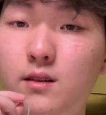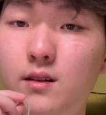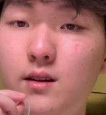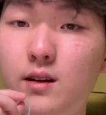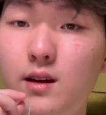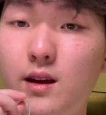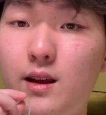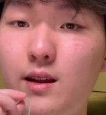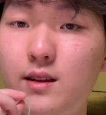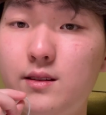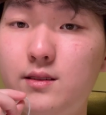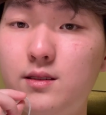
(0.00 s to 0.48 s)

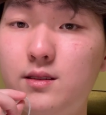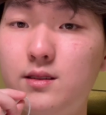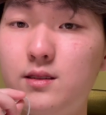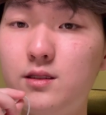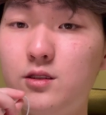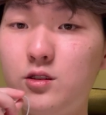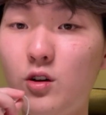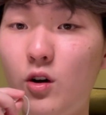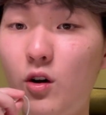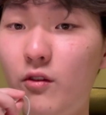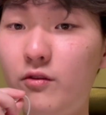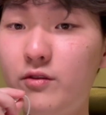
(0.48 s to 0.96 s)
it's
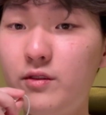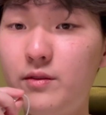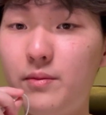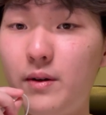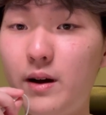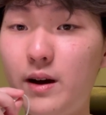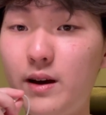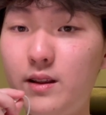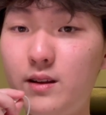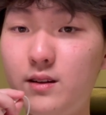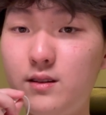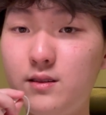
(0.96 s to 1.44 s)
solved
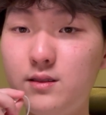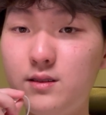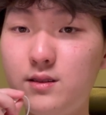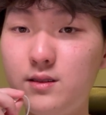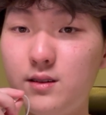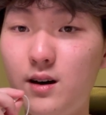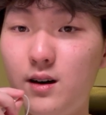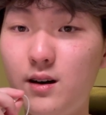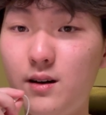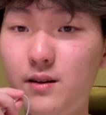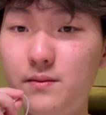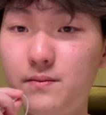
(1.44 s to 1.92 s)
by this
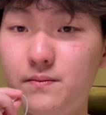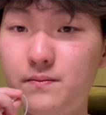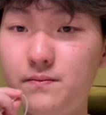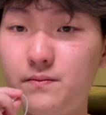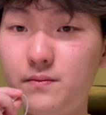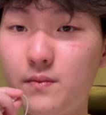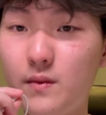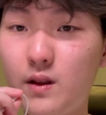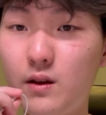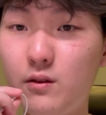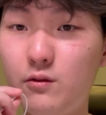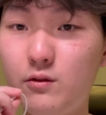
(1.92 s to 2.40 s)

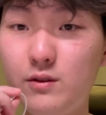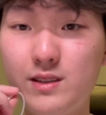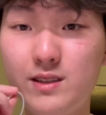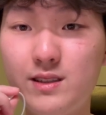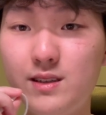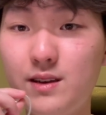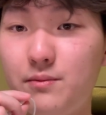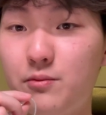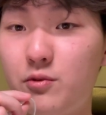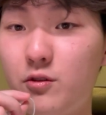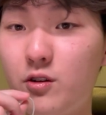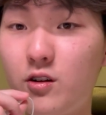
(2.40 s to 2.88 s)

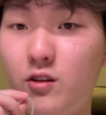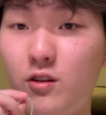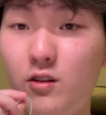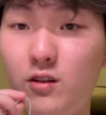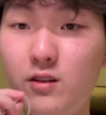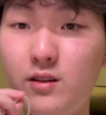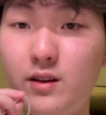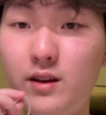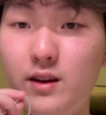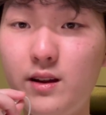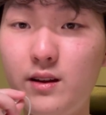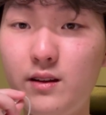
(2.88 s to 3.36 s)

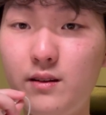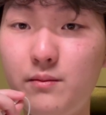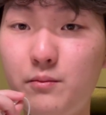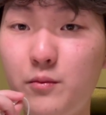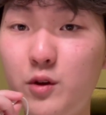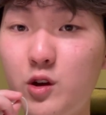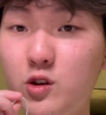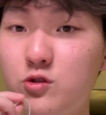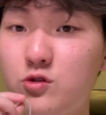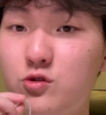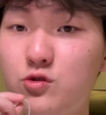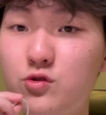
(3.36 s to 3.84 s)
reciprocally
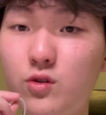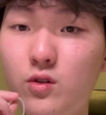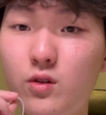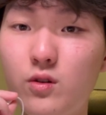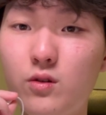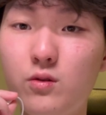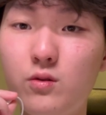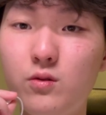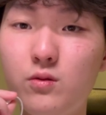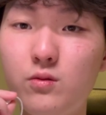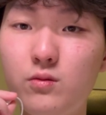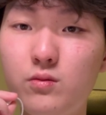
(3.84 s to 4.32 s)

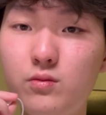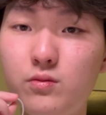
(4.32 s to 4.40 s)
mutual